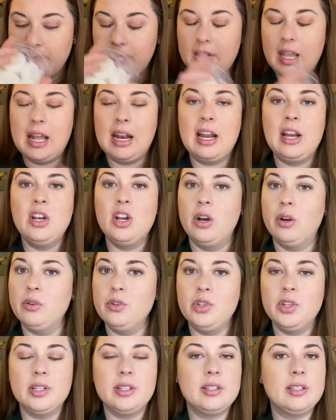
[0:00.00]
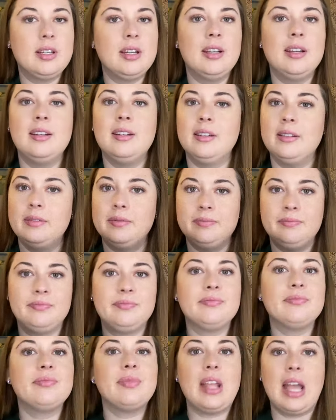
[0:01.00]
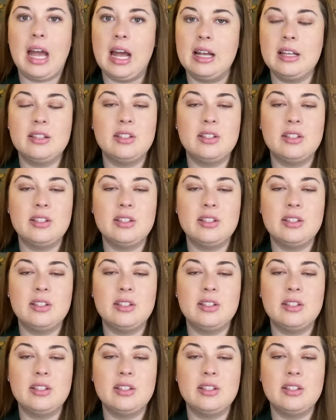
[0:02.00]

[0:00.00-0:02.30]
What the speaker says: And I know just as